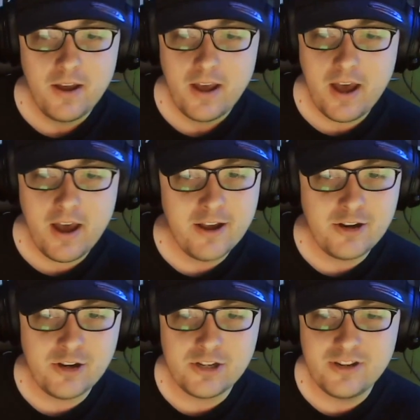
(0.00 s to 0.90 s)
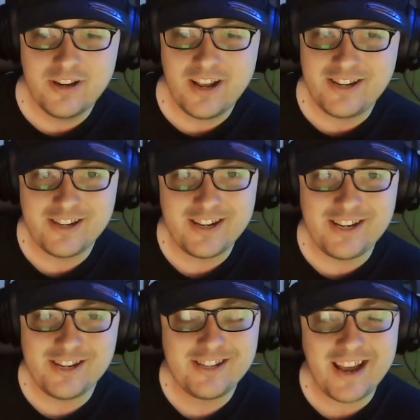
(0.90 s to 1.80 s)
It's
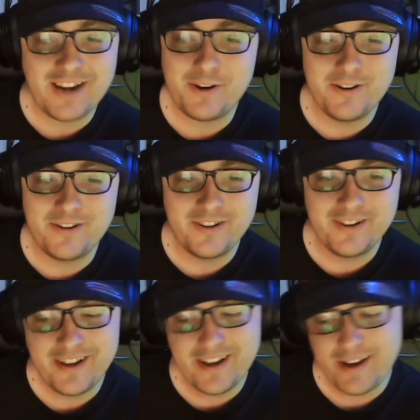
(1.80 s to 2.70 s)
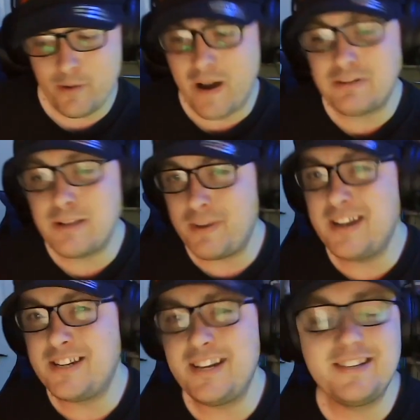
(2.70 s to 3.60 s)
just dead good, without it being
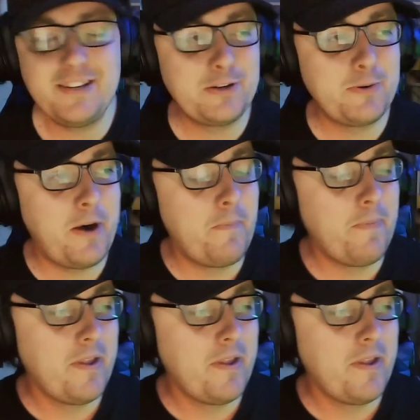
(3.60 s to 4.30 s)
cheesy as well.